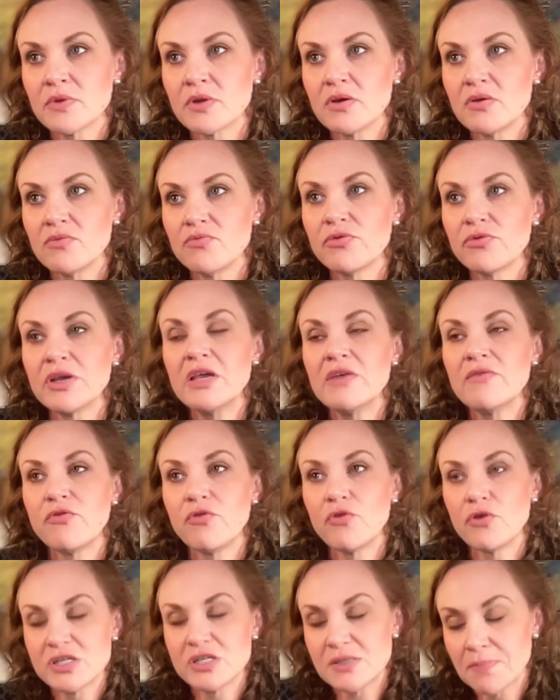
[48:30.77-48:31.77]

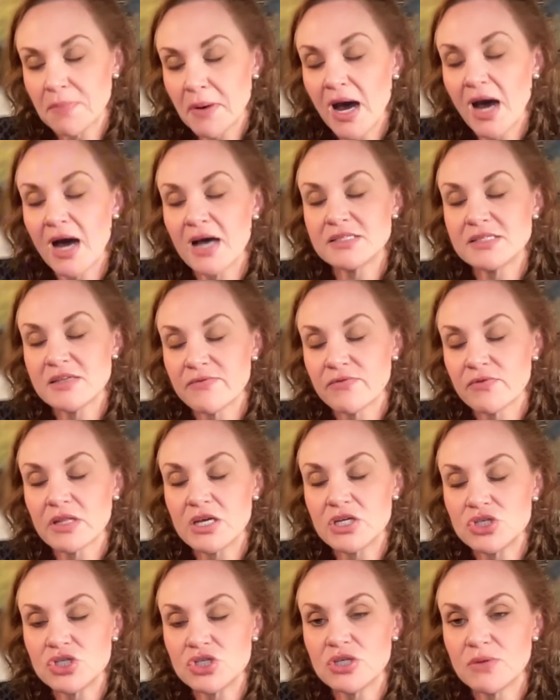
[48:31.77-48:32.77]
reinforce a positive
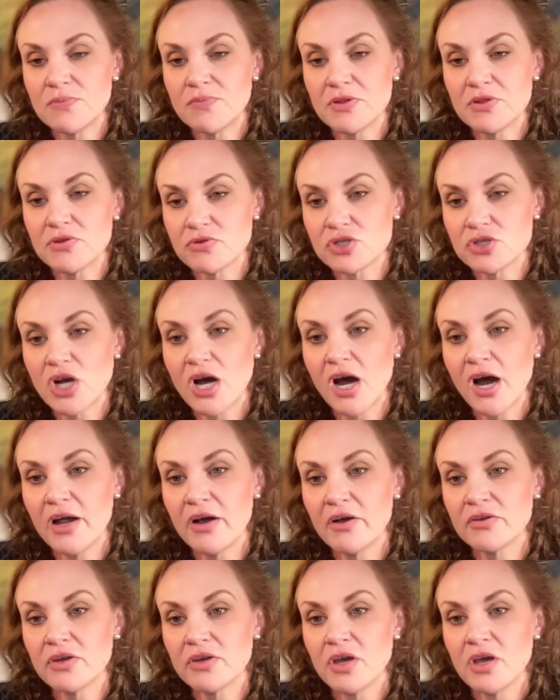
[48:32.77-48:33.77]
relationship with your
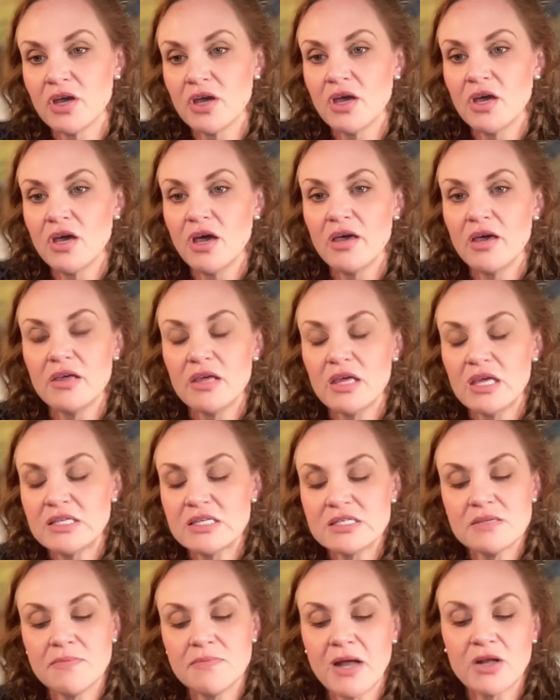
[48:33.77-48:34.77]
child, it
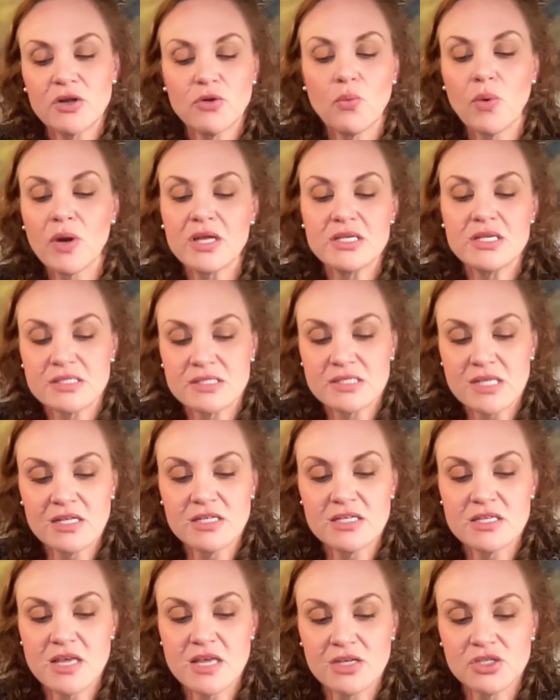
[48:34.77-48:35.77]
doesn't matter what is said
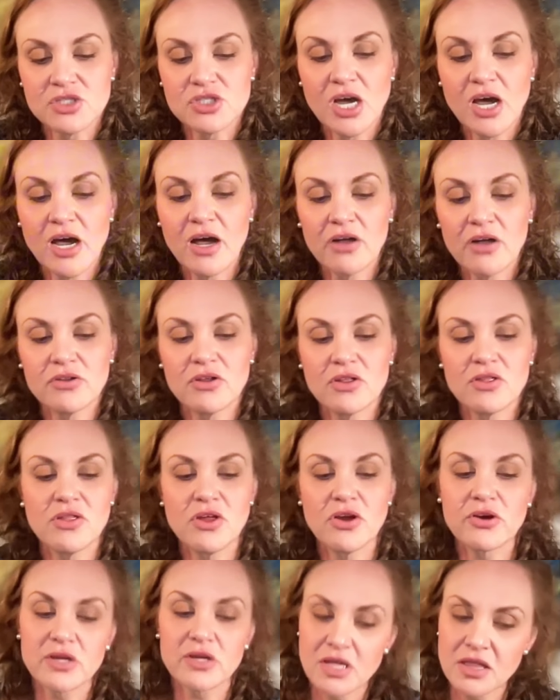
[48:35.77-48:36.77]
to that child.
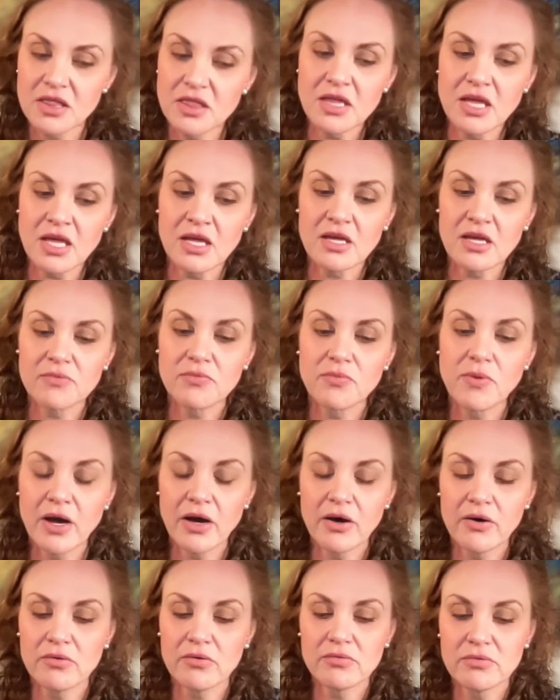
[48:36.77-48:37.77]
They're going to think,
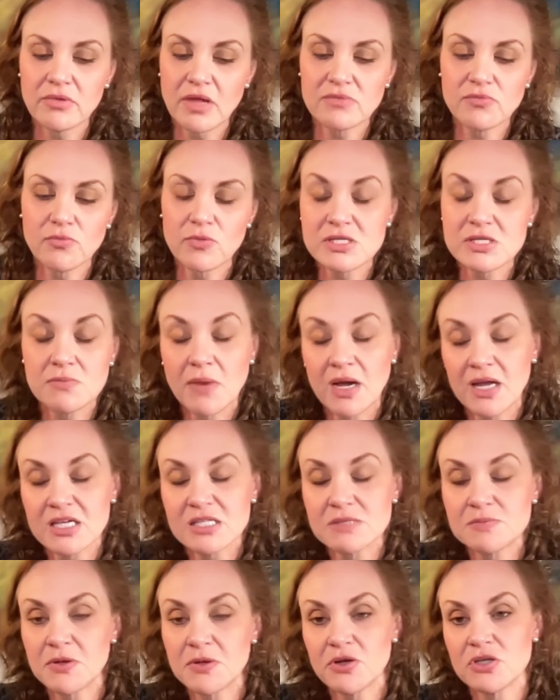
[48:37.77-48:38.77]
well, that wasn't my
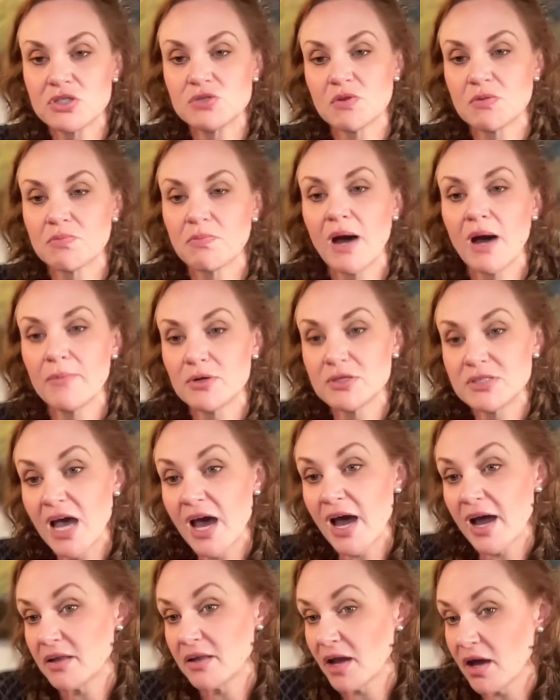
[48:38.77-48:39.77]
experience with mom or
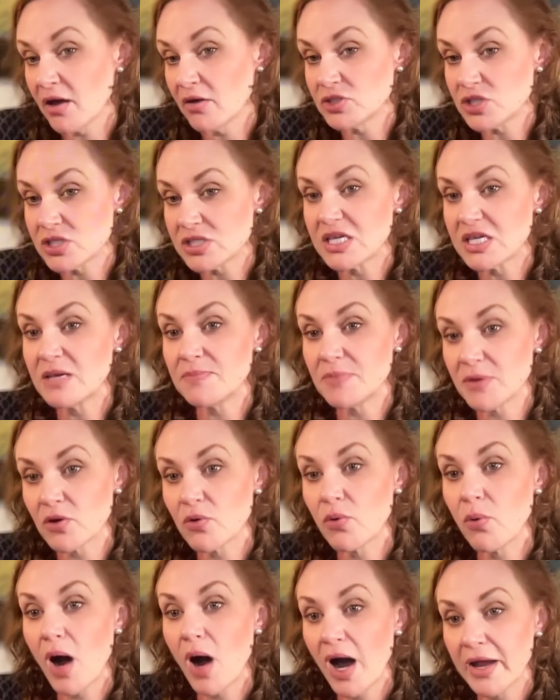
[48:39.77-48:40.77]
dad. I'll just keep it
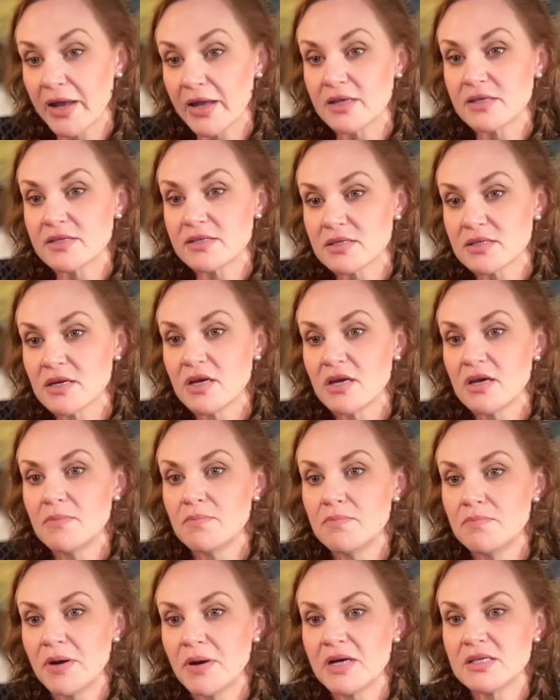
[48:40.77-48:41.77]
quiet.
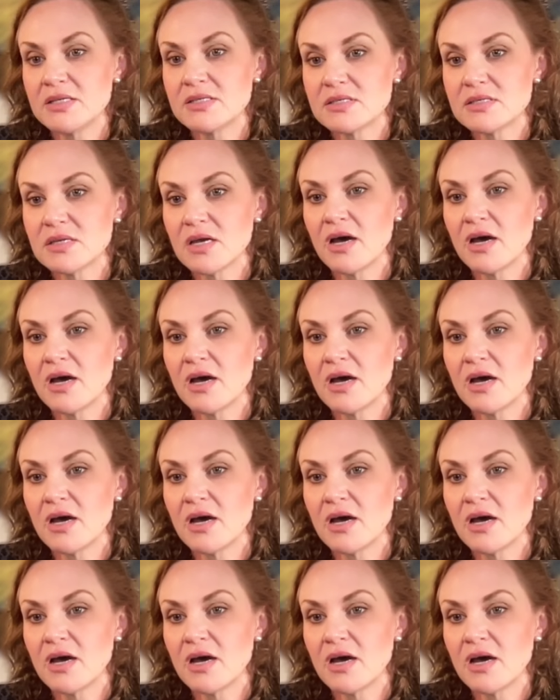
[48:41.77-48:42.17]
But